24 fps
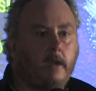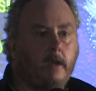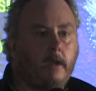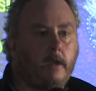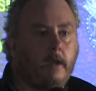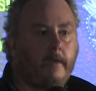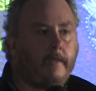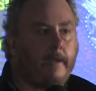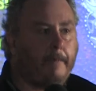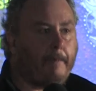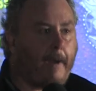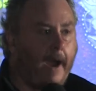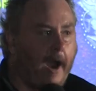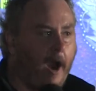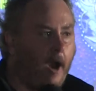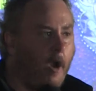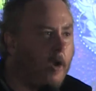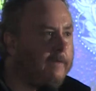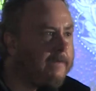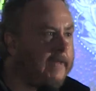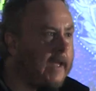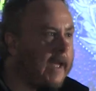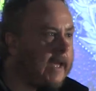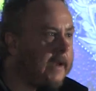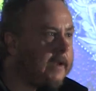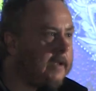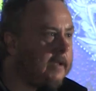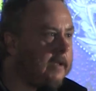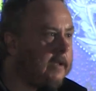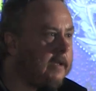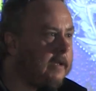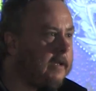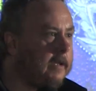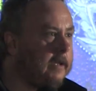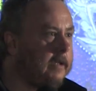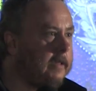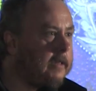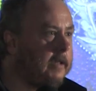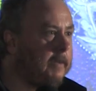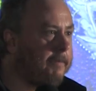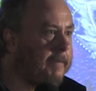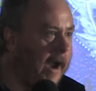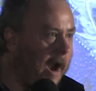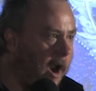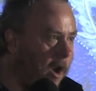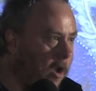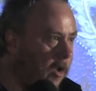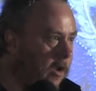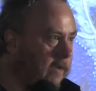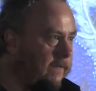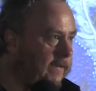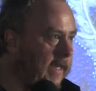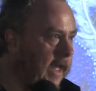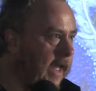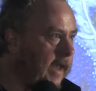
The power of that,